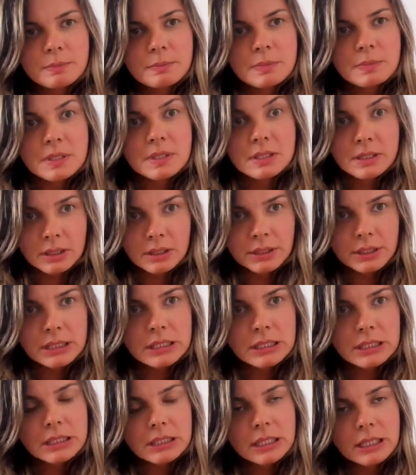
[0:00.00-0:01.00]

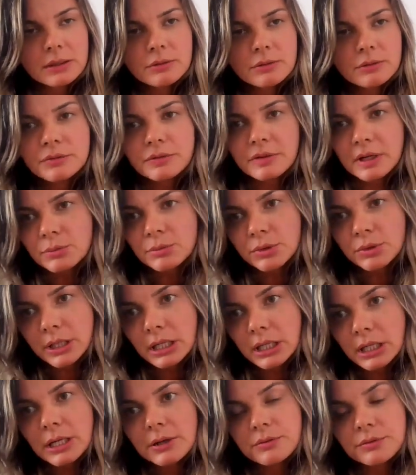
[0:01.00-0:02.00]
started in
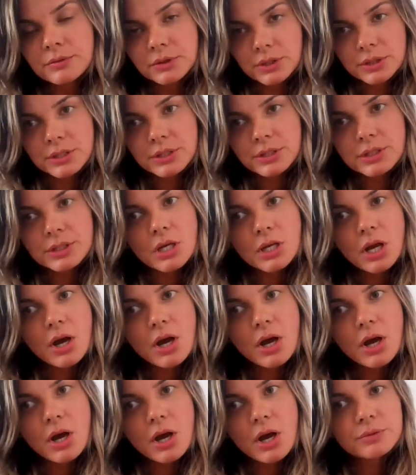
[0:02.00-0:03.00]
February 1st
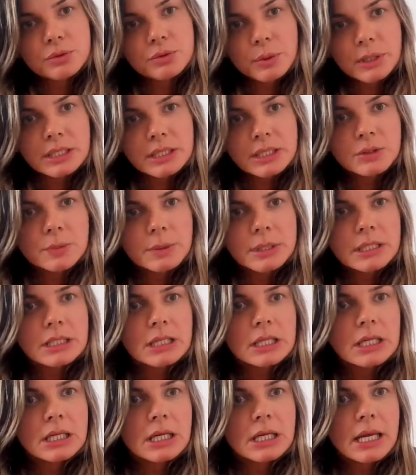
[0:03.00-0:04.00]
of
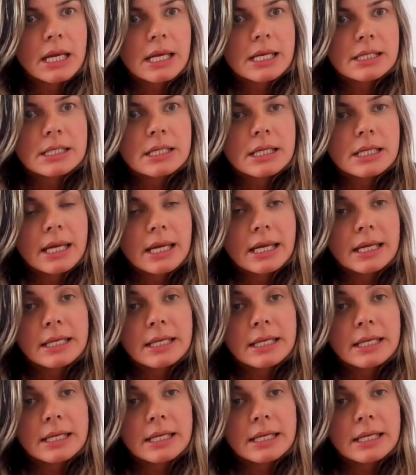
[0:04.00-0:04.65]
2020 as it